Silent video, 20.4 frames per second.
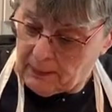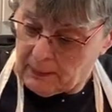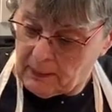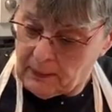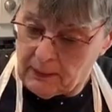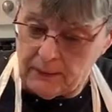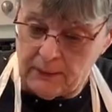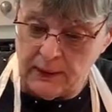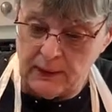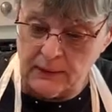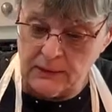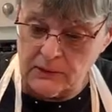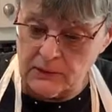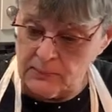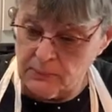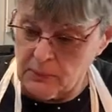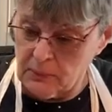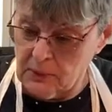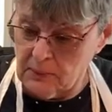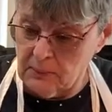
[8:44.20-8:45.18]
And that is
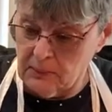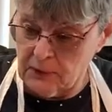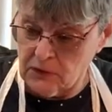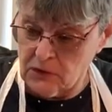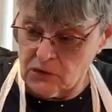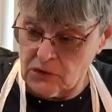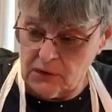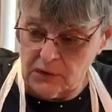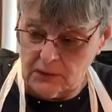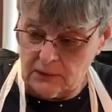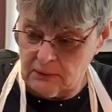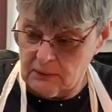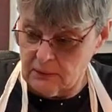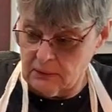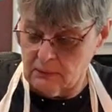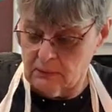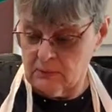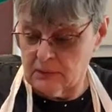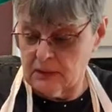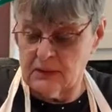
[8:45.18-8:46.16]
pretty much it,
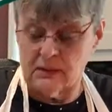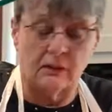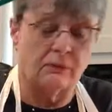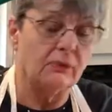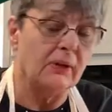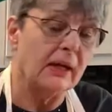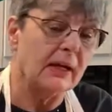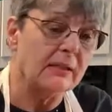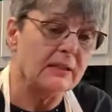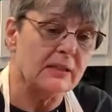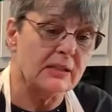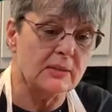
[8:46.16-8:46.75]
except for adding